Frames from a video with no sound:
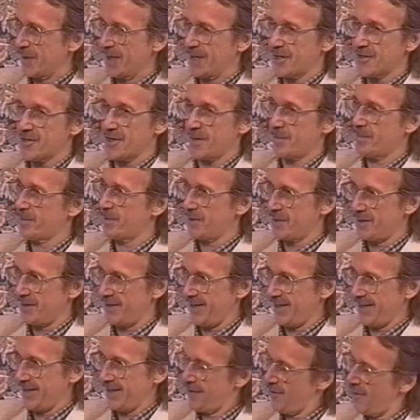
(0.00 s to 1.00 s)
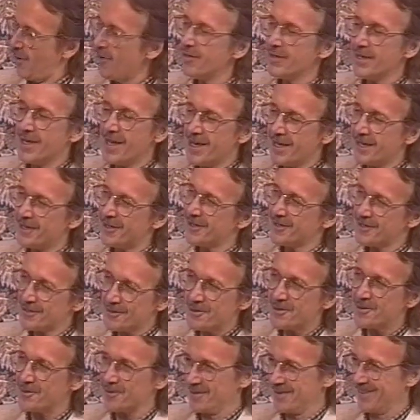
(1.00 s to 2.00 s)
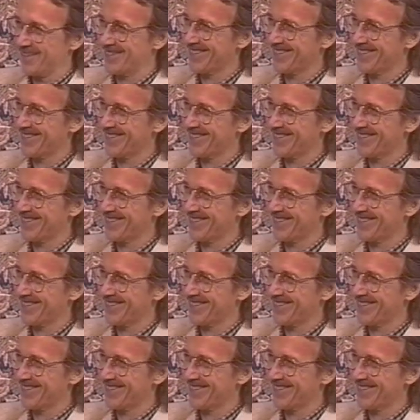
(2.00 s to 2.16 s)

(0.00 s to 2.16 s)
accepted like oh yeah nice tune